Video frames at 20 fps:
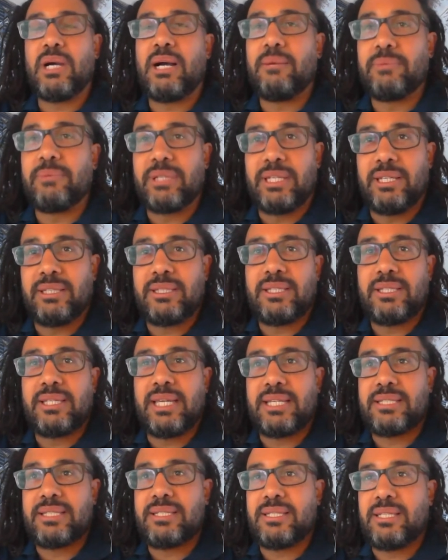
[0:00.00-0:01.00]
I'm going to
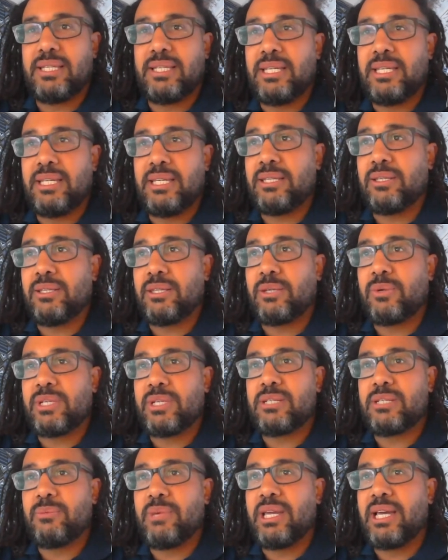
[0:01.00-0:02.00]
get to the other
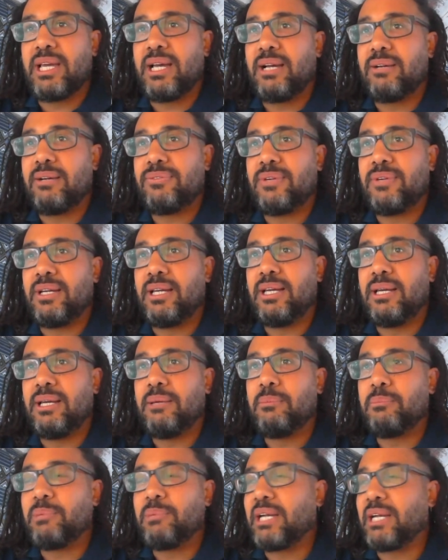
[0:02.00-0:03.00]
question we have,
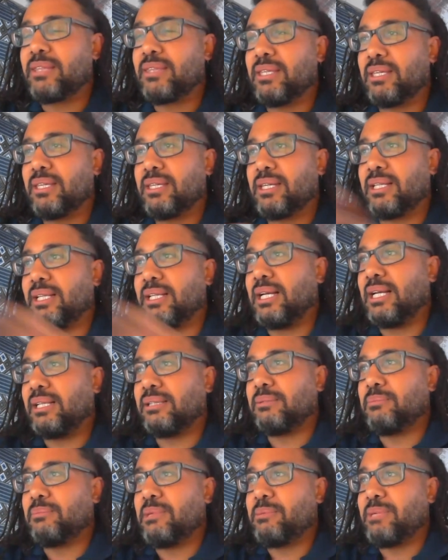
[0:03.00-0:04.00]
but I think
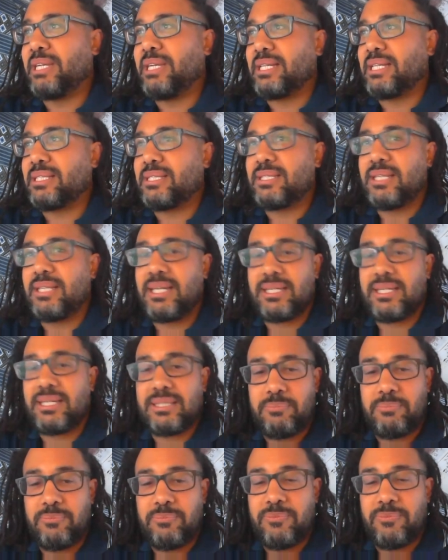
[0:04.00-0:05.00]
I'll maybe get to that
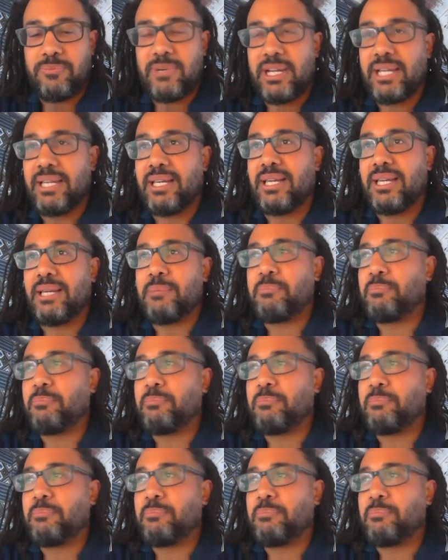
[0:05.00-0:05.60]
via